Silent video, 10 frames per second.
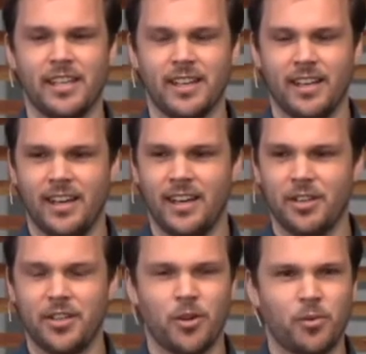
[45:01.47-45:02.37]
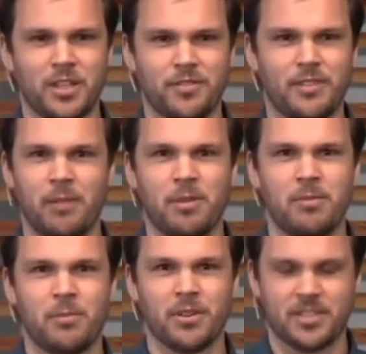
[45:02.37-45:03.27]
uh, you know, which family
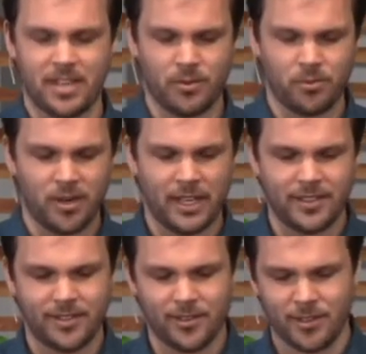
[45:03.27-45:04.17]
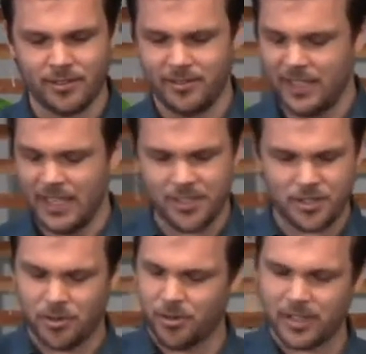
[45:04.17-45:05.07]
member said what, or
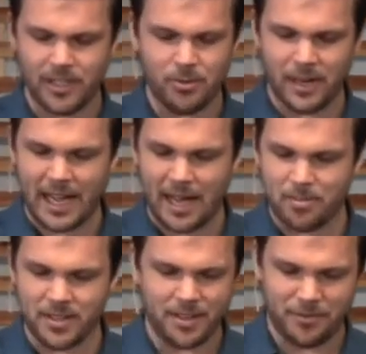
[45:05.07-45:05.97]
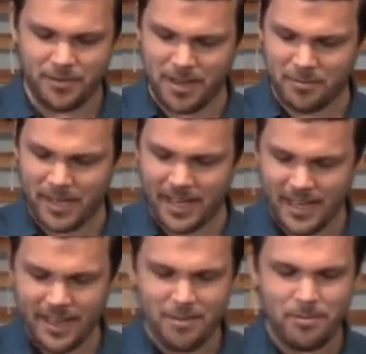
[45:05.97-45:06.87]
historically what happened in the family.
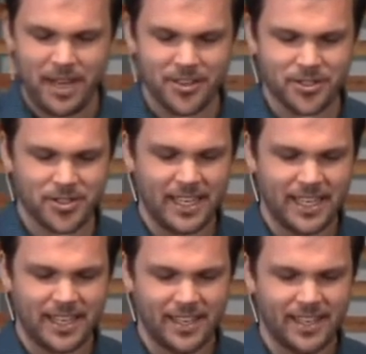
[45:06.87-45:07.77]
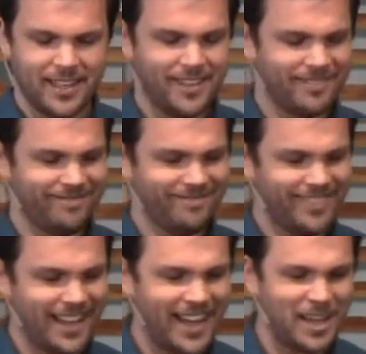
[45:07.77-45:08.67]
Bantering,
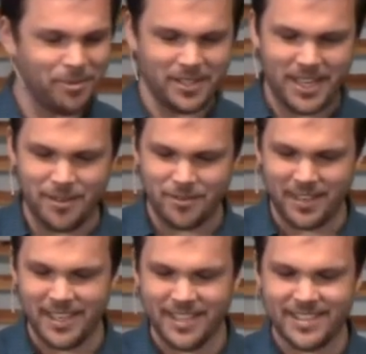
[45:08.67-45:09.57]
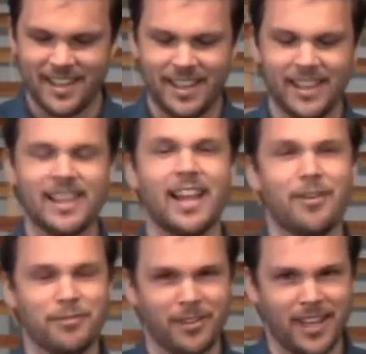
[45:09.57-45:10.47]
I believe, is a
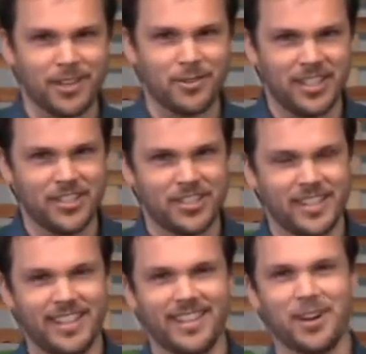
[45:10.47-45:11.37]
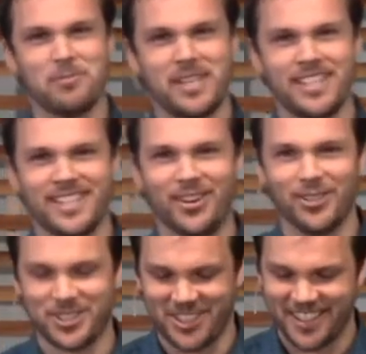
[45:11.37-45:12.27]
love language in the Armenian
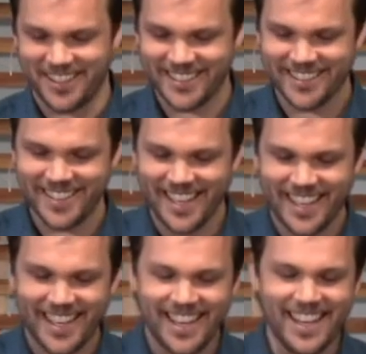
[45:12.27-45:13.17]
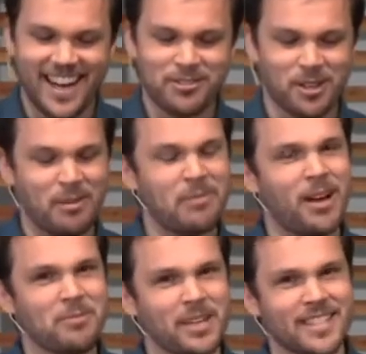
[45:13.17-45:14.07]
culture. And I've told my
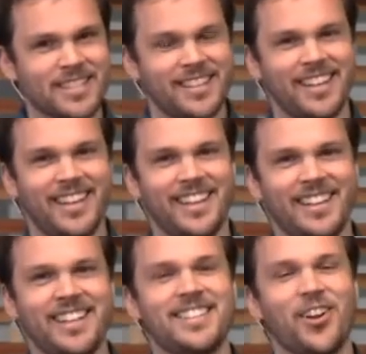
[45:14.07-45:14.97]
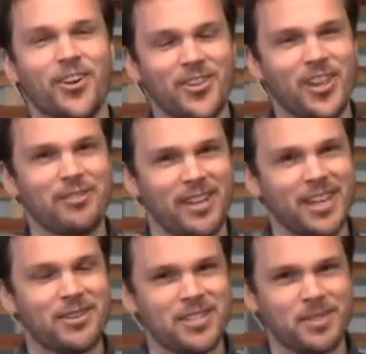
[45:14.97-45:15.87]
mom this, that her love
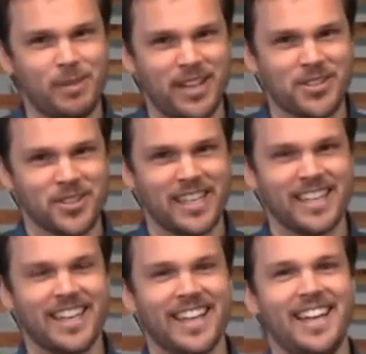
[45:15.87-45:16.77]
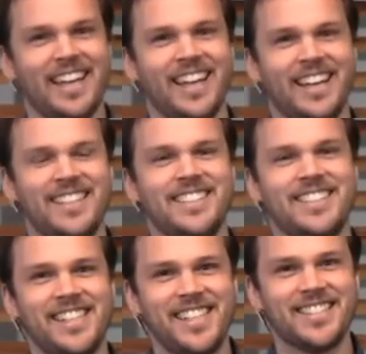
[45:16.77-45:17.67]
language is bantering, and
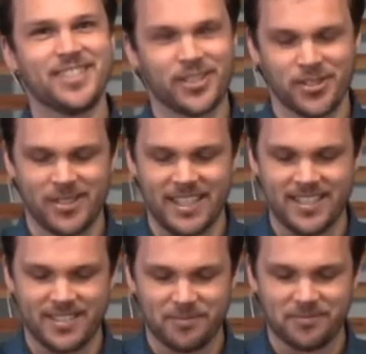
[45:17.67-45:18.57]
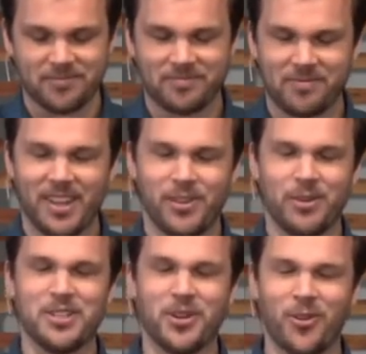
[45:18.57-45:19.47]
she disagrees,
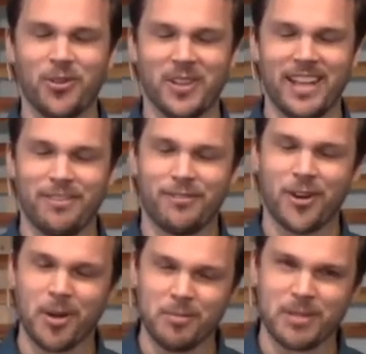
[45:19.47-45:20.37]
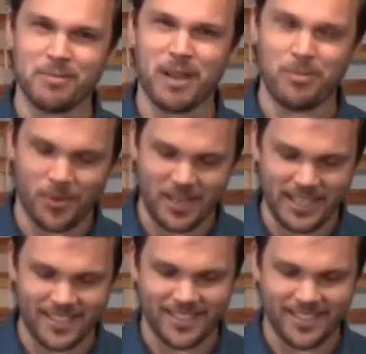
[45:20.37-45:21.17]
which only affirms my point.